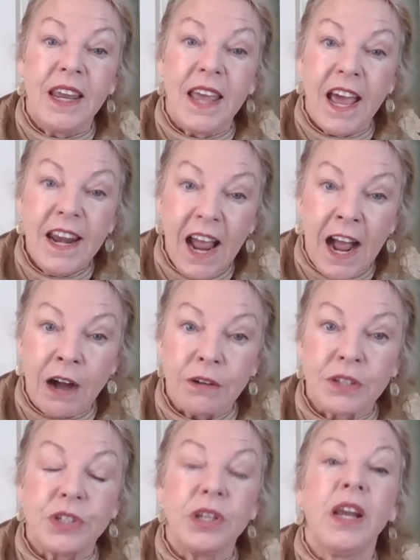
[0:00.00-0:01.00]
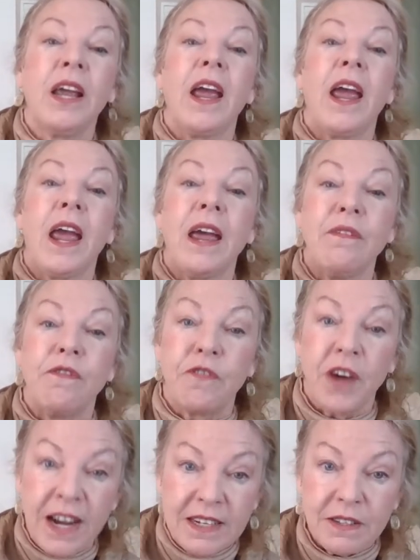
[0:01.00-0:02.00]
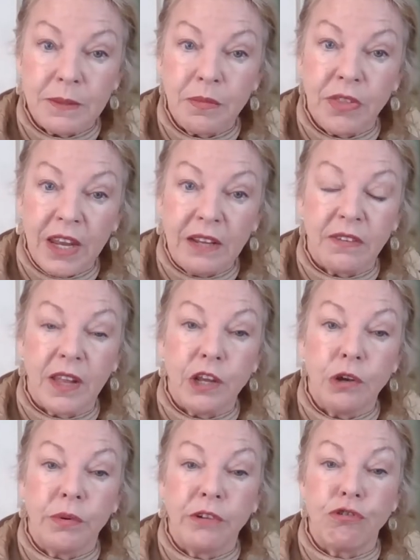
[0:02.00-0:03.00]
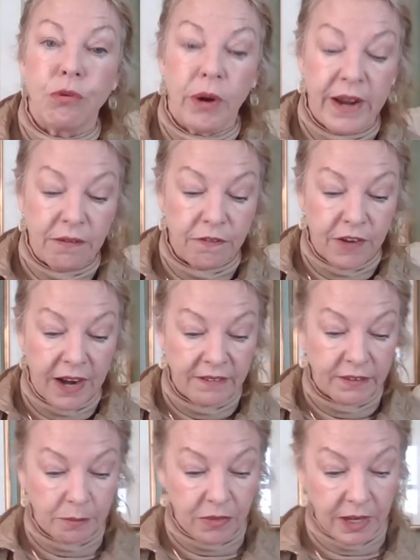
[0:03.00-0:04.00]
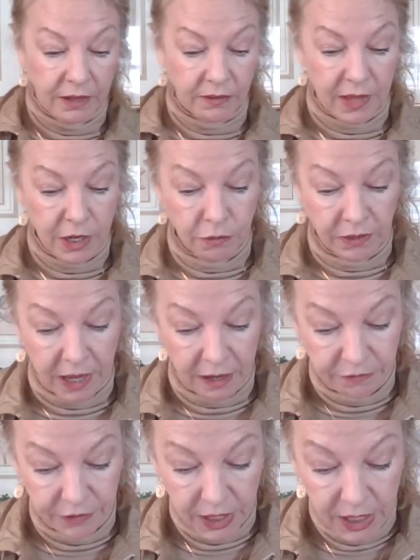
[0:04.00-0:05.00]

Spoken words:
Get out and find some things that you enjoy and find some things that you love.